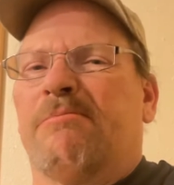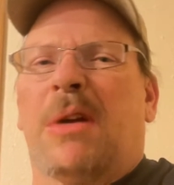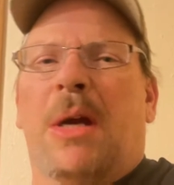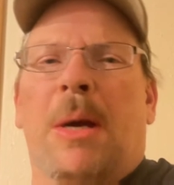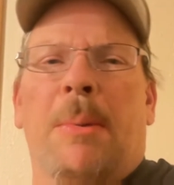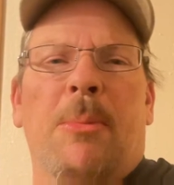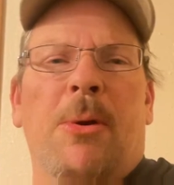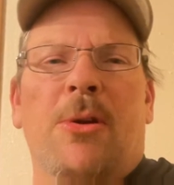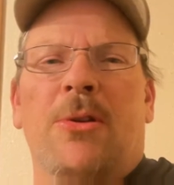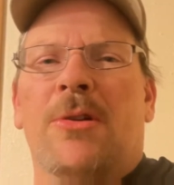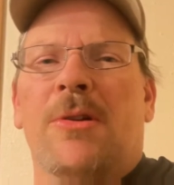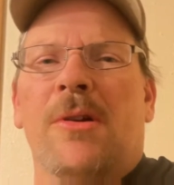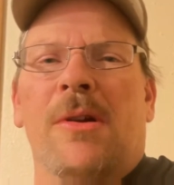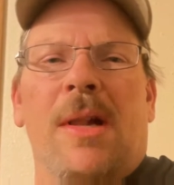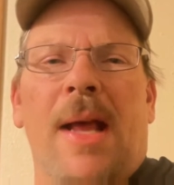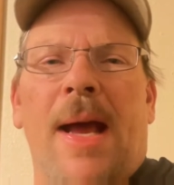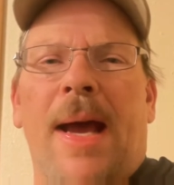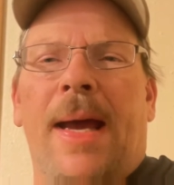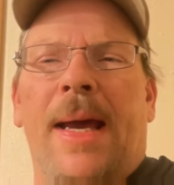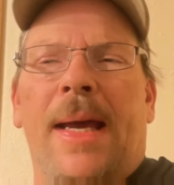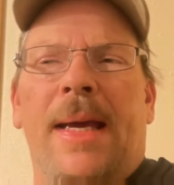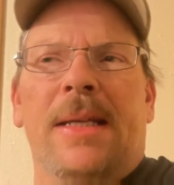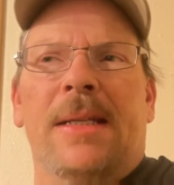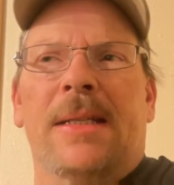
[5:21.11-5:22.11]

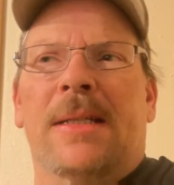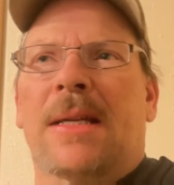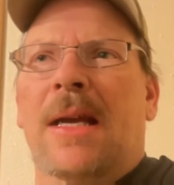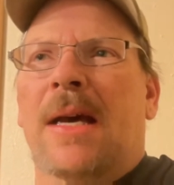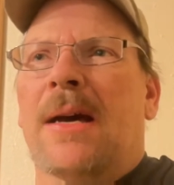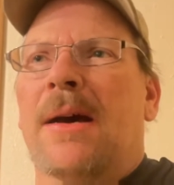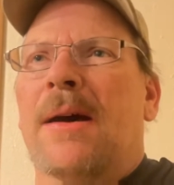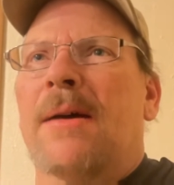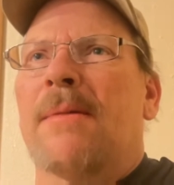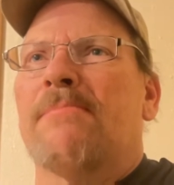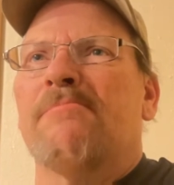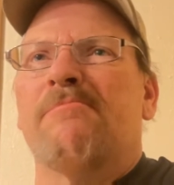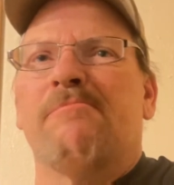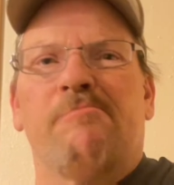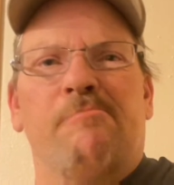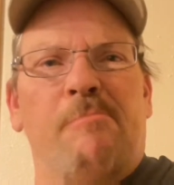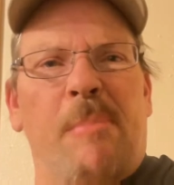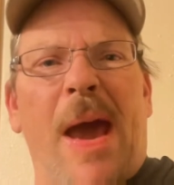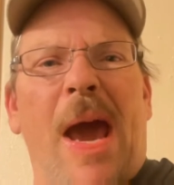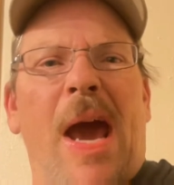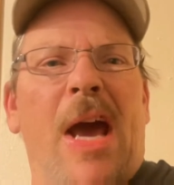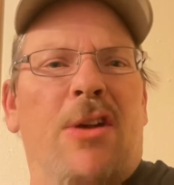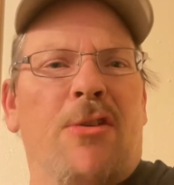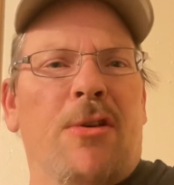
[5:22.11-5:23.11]
commercialized uh,
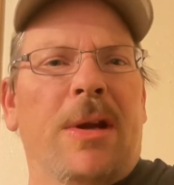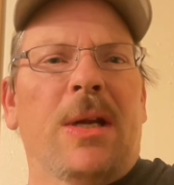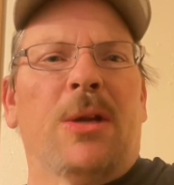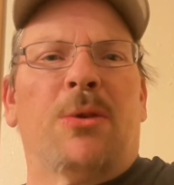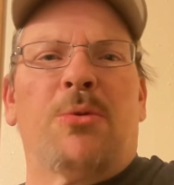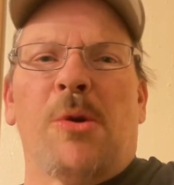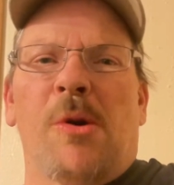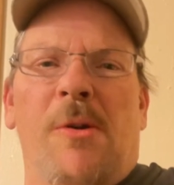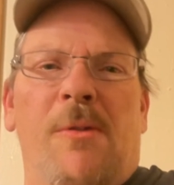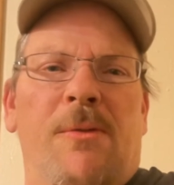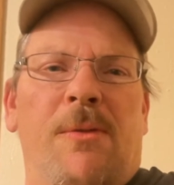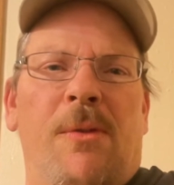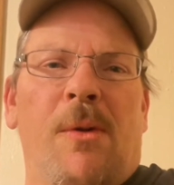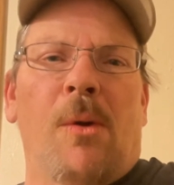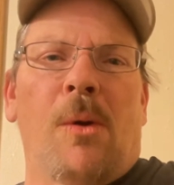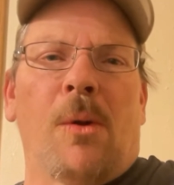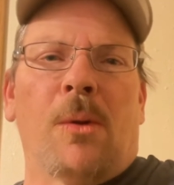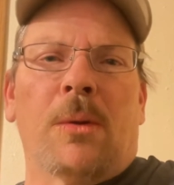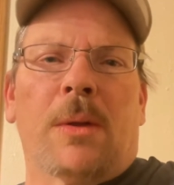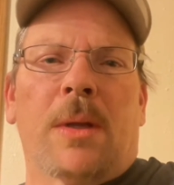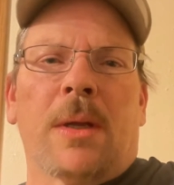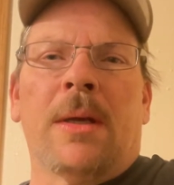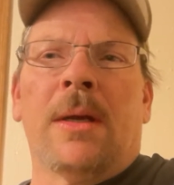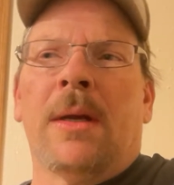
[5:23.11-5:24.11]
battery 12
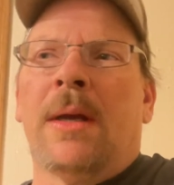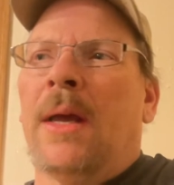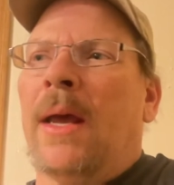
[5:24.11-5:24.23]
volt